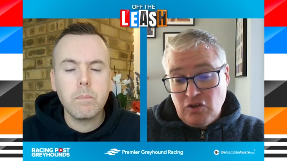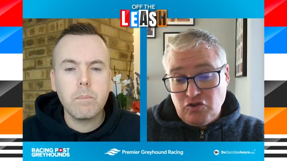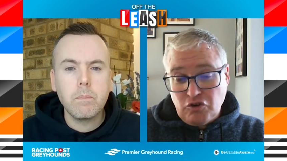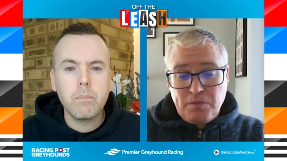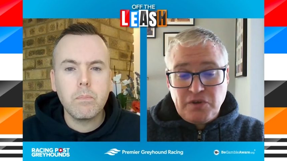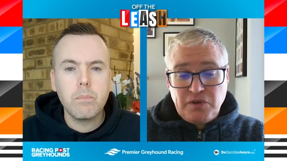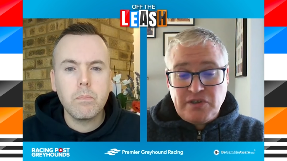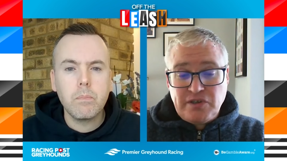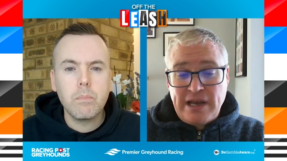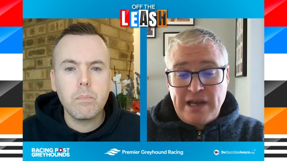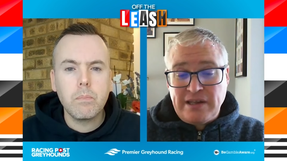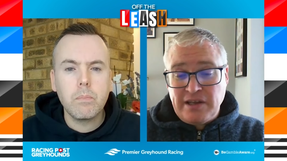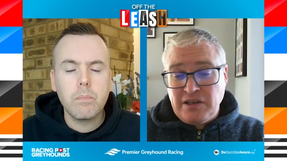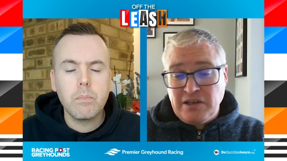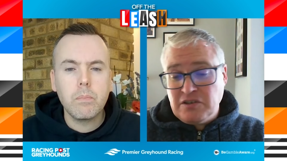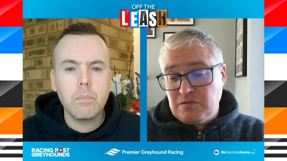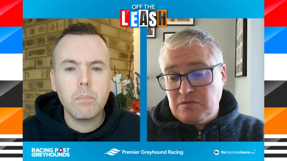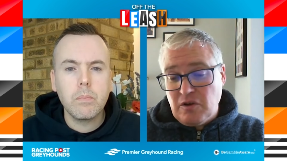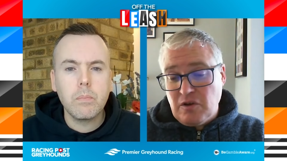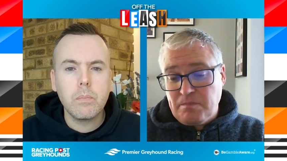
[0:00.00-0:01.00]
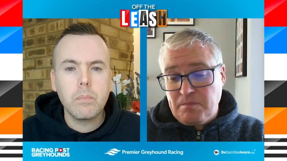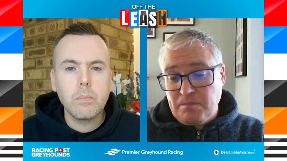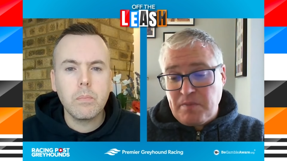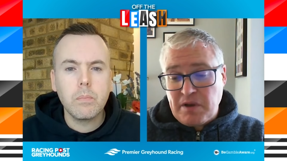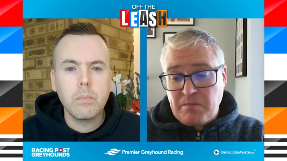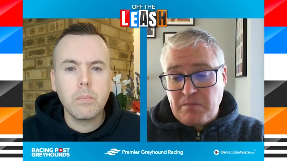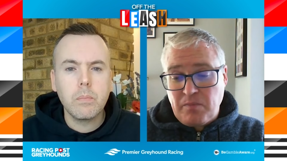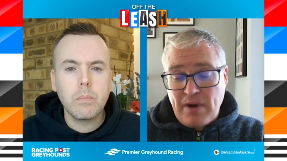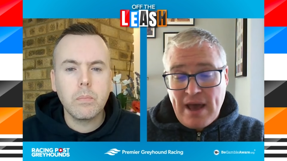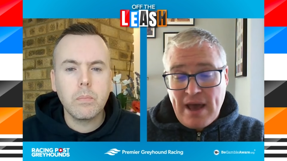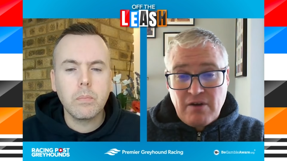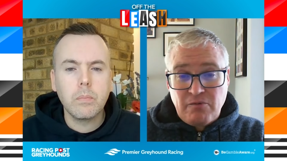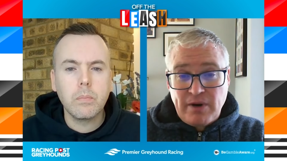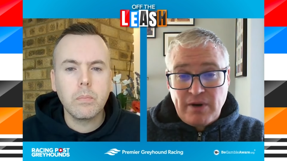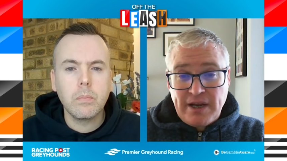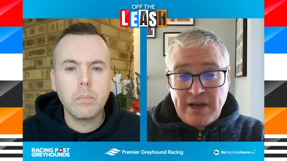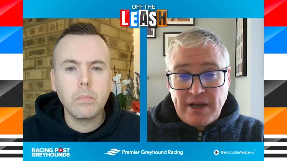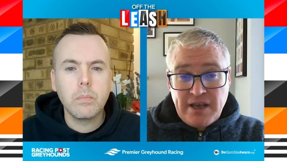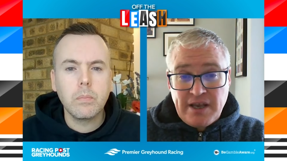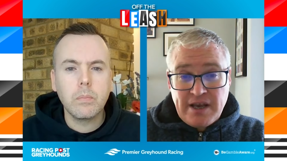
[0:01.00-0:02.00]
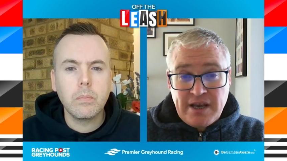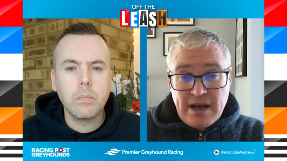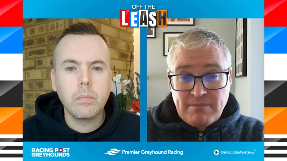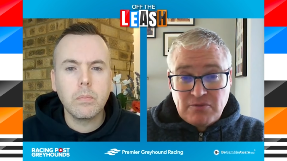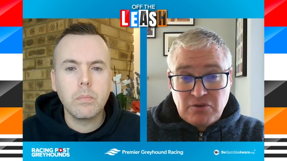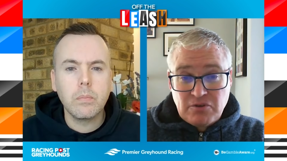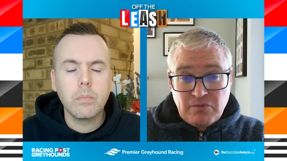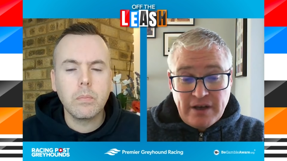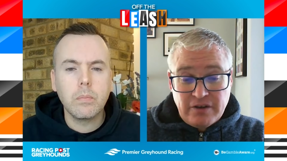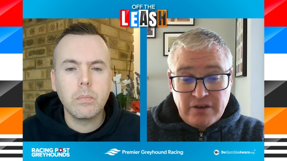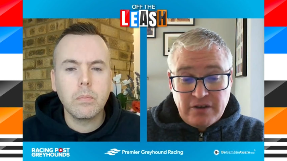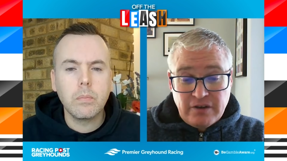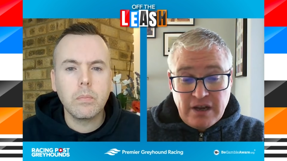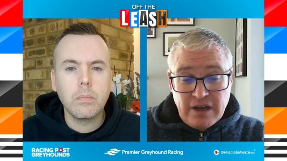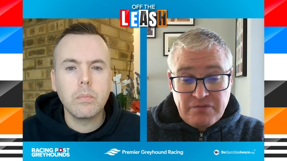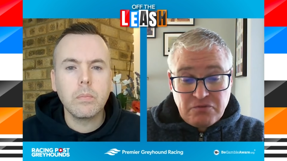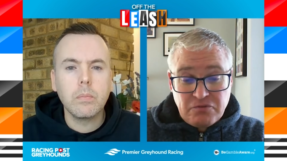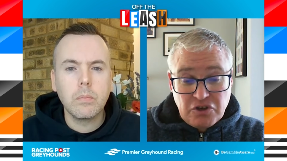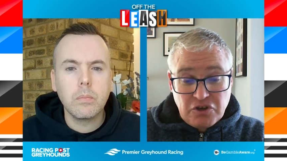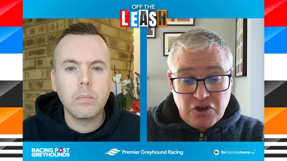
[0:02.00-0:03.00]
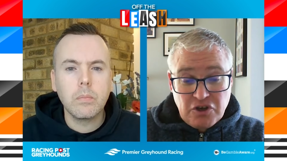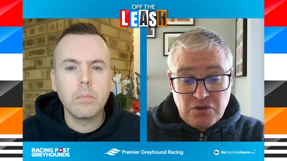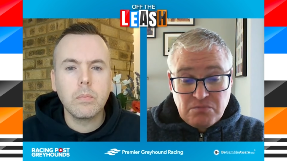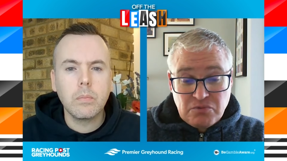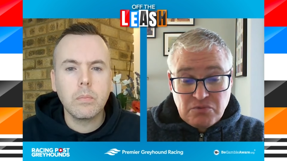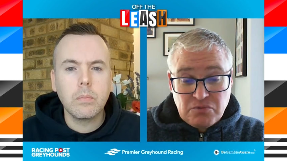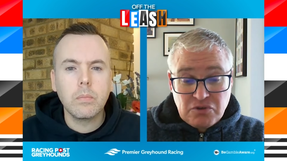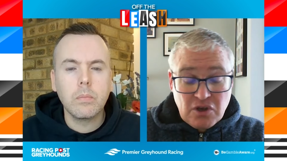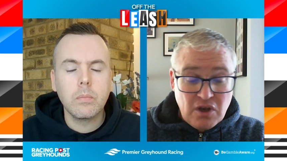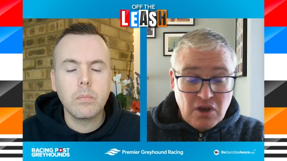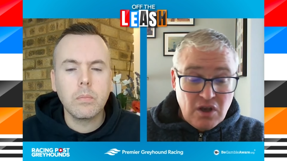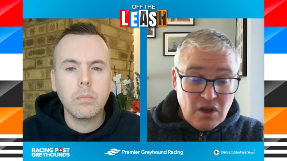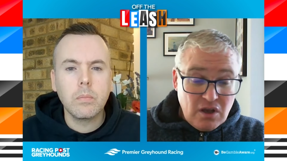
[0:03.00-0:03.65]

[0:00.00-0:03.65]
Speaker 1: Droopy's Eddie's a big player when he comes away on level terms.